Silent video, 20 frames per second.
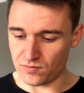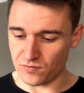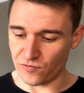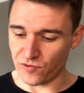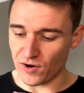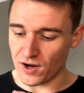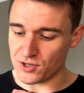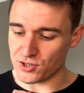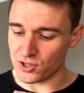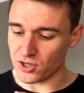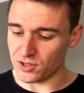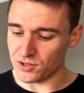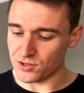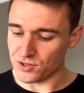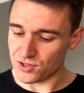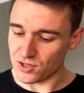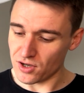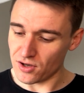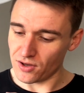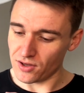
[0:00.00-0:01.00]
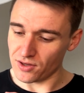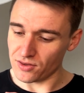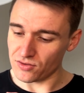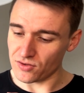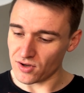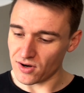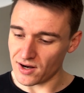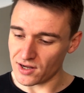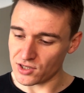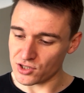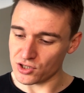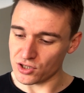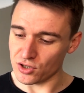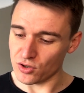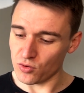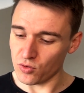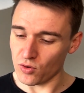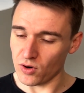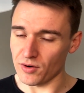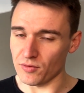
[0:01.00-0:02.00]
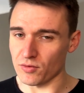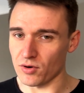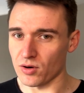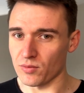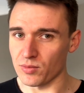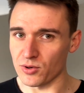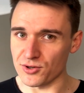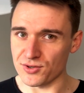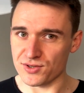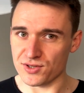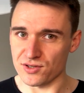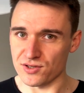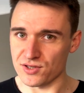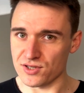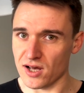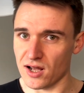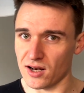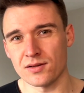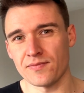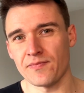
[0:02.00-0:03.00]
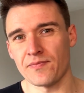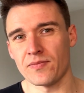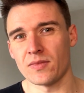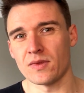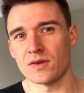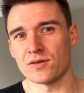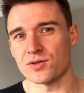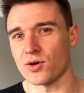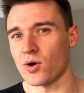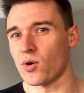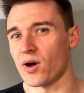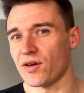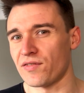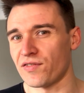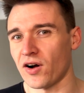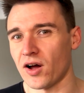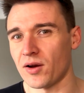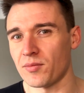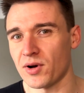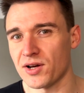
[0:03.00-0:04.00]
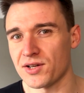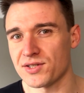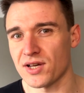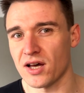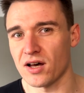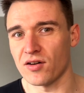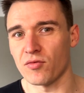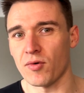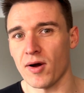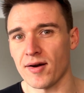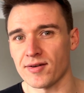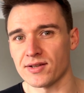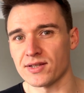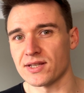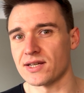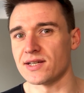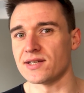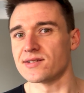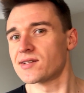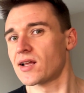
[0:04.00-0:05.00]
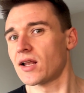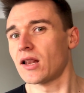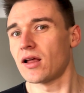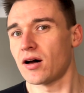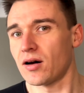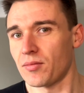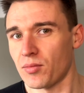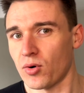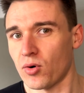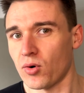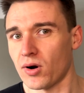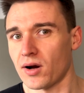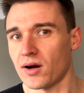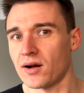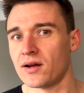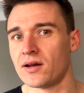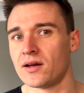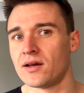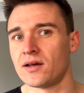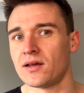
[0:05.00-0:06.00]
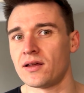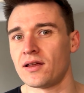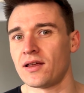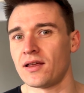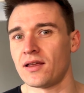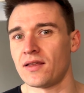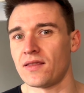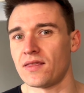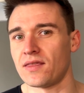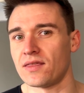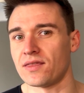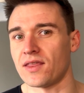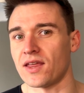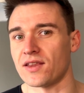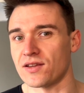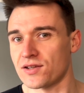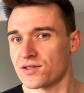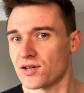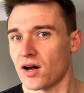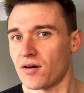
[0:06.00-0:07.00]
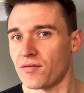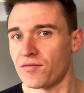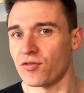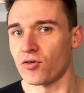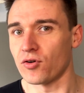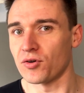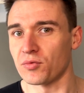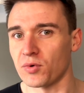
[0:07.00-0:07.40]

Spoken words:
fragile design, they're actually quite robust and solid. So I find myself wearing these a lot more than the Tom Ford